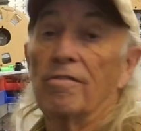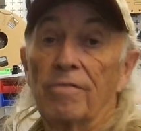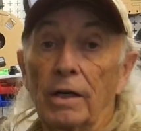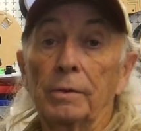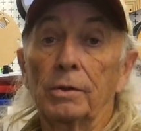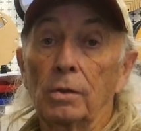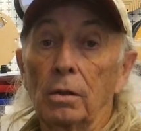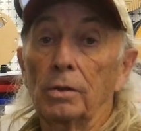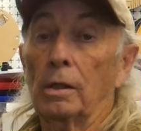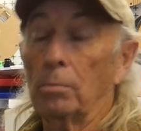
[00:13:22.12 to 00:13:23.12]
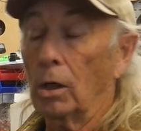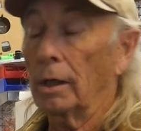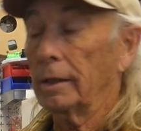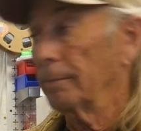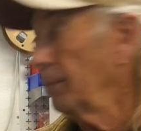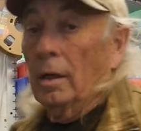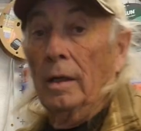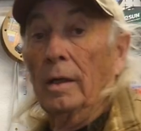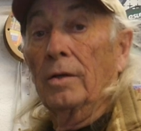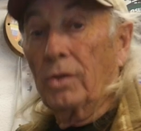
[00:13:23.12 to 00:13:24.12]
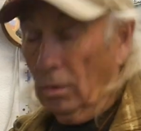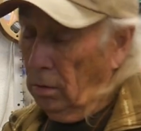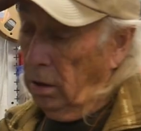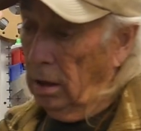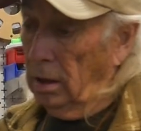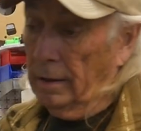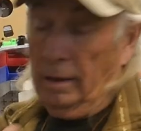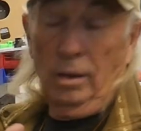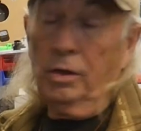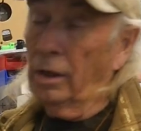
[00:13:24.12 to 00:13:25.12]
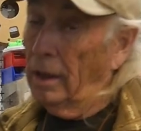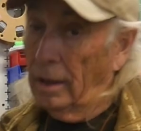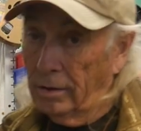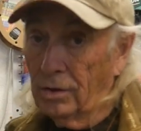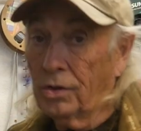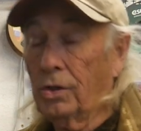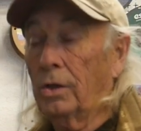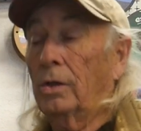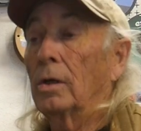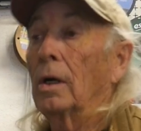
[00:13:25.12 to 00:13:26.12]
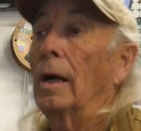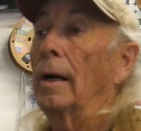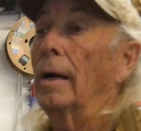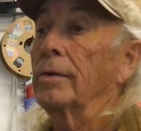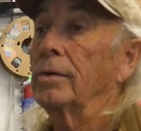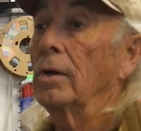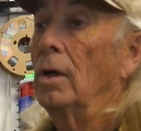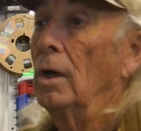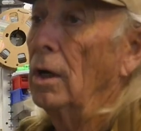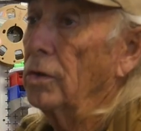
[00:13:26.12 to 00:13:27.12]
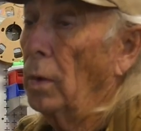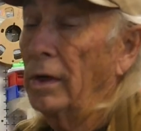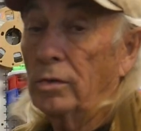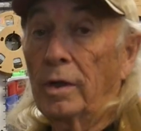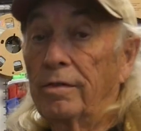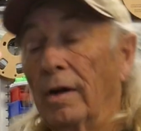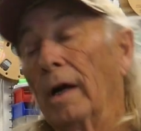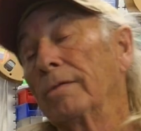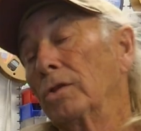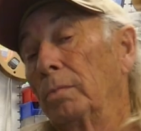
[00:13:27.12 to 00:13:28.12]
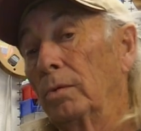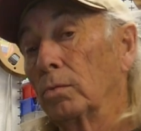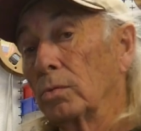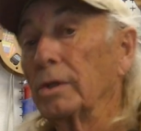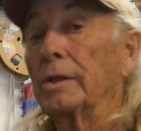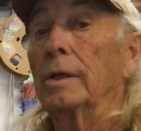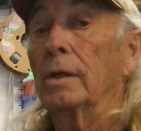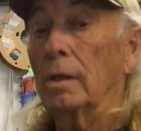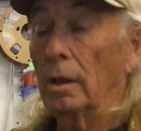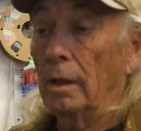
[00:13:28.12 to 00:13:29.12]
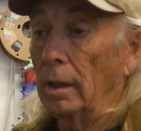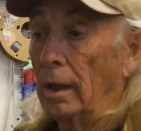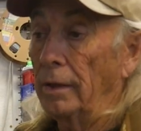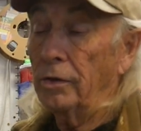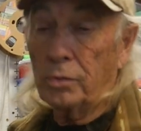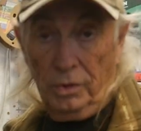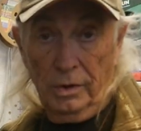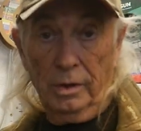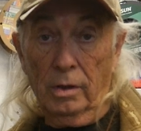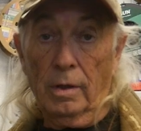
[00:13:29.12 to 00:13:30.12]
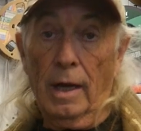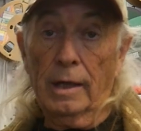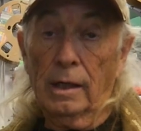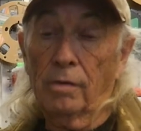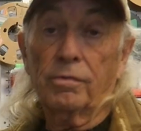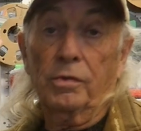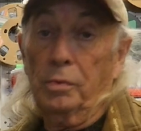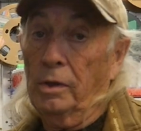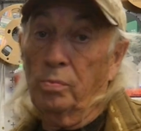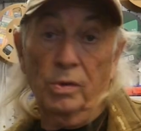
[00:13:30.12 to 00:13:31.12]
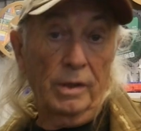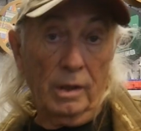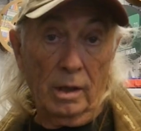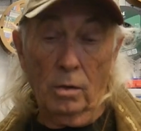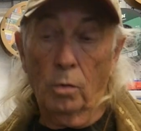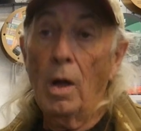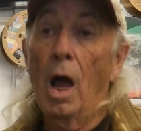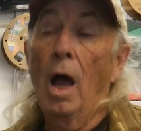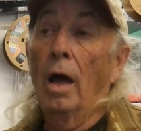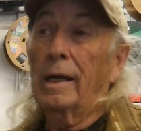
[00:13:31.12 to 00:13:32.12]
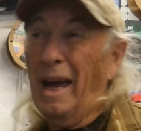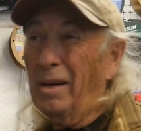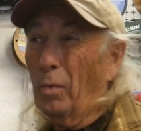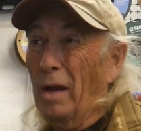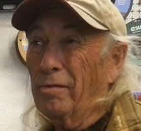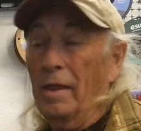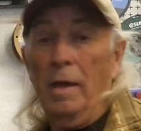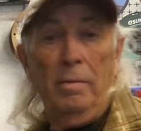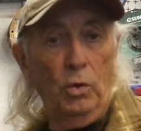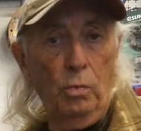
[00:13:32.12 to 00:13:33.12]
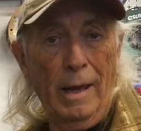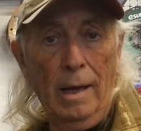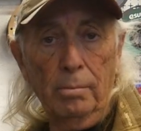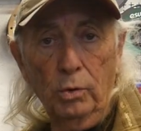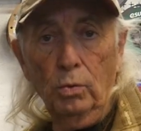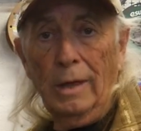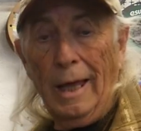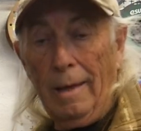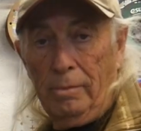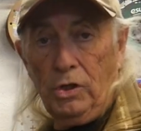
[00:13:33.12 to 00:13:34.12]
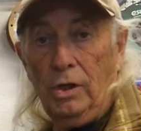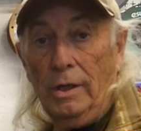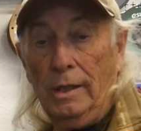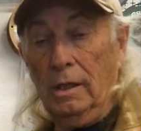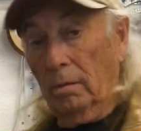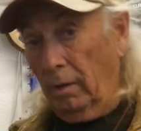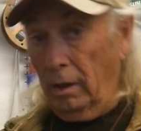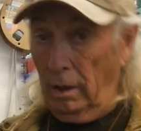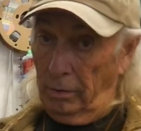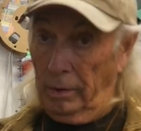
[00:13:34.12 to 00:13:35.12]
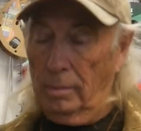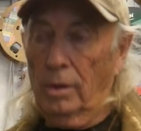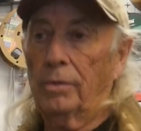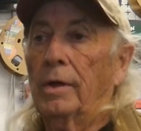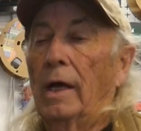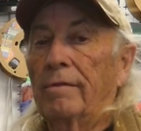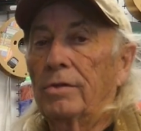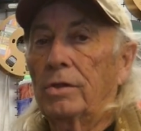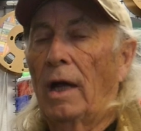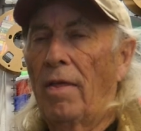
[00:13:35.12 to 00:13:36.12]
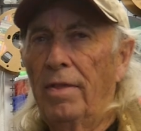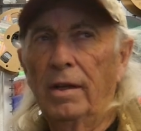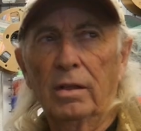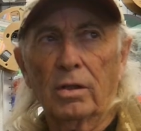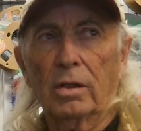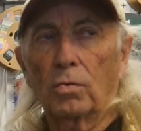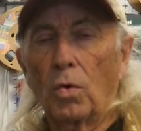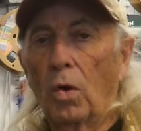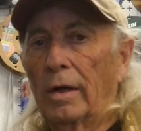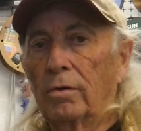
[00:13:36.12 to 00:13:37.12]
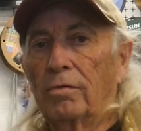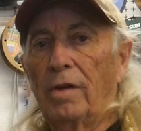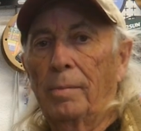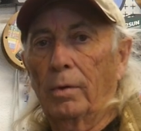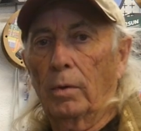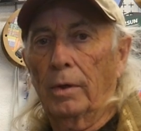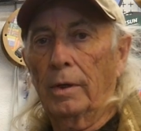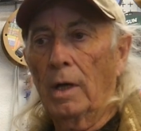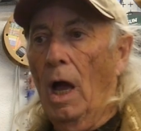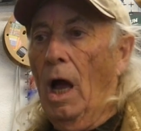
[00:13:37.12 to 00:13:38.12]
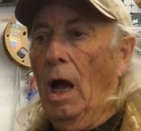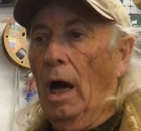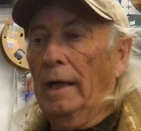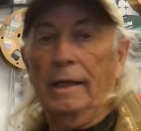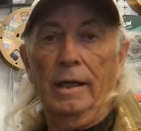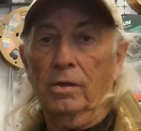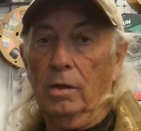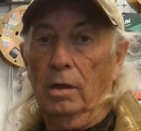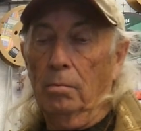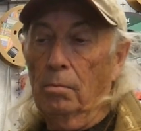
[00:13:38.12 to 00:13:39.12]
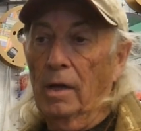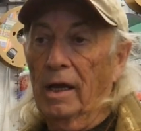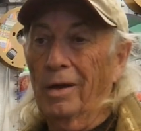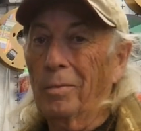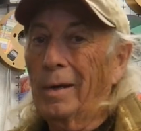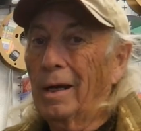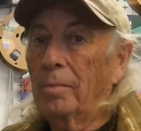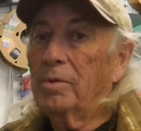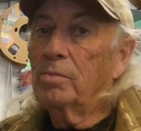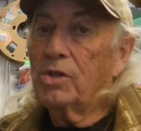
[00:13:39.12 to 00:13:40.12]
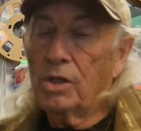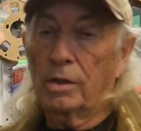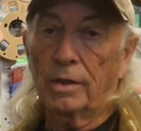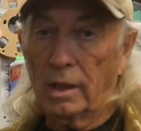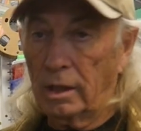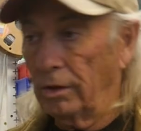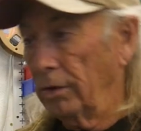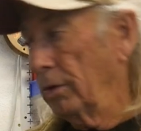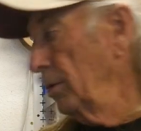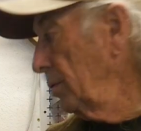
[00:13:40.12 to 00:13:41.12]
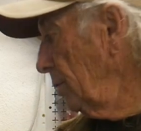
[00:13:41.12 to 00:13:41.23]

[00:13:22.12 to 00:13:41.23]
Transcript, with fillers: a very good looking market yeah so uh, looking at this year uh, 2025 should be really uh, an interesting year uh, again for 3d printing i hope kind of waiting for that new Bambu Lab machine i keep hearing about that i haven't seen i think they're going to roll it out in february again it, it, may or may not be a machine that i can use